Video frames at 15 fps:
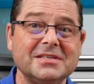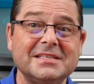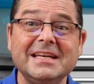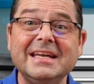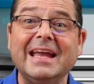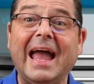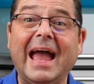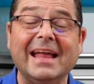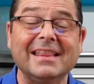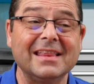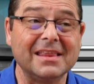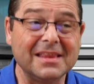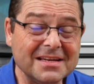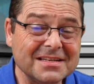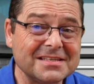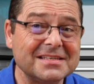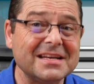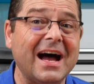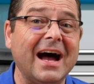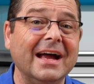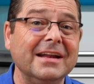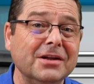see, and this
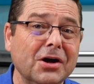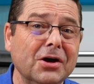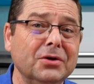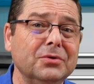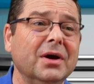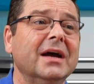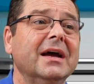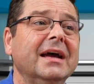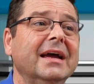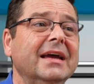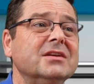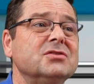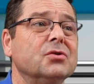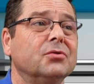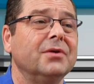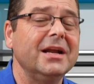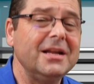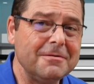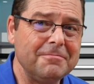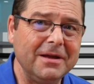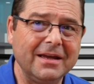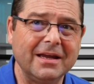I know is
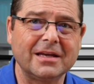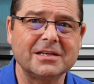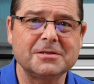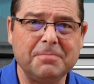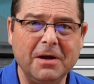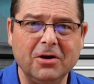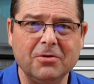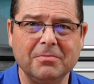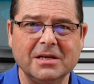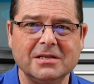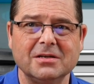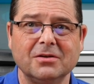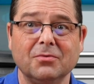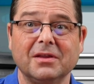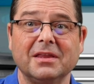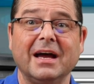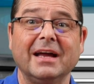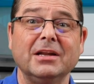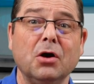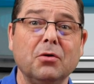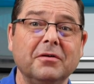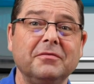already being experimented with. I
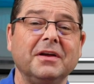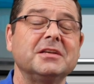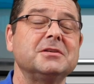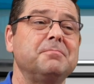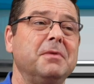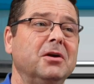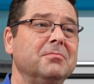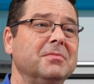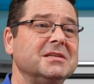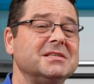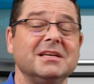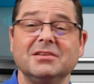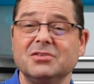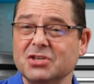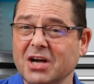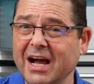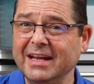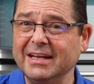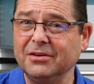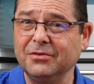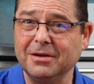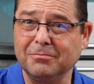know of experiments in
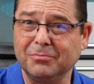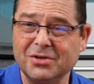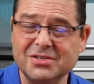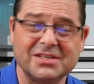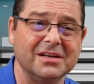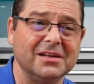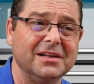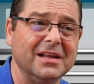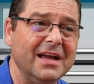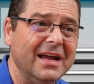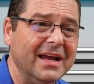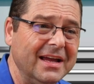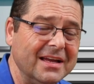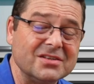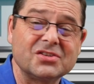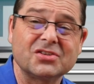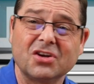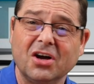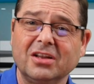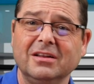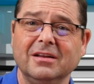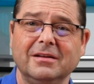China, in Brazil, in
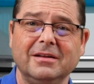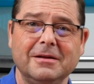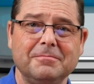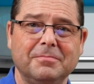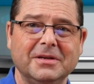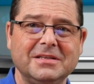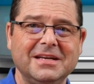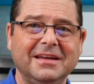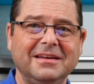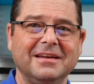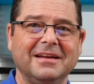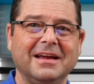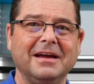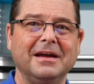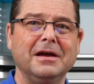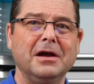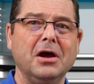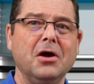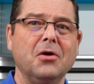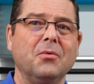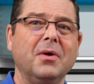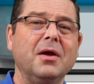Scotland in particular,
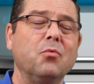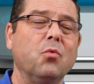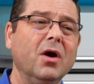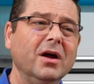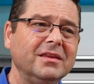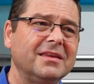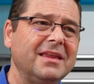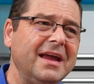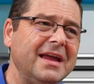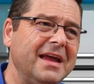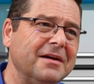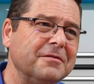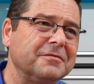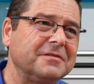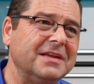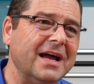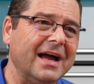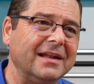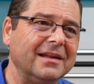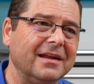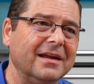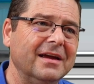where what they have
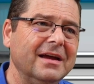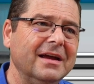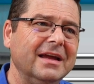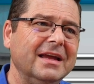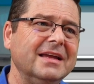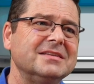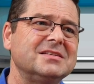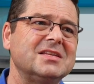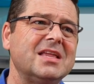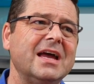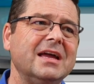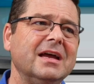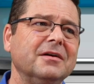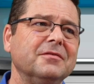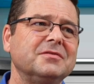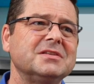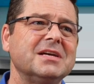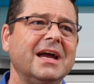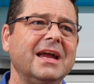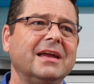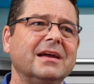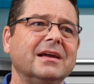done is they have
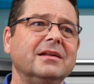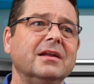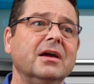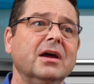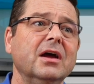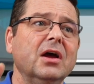taken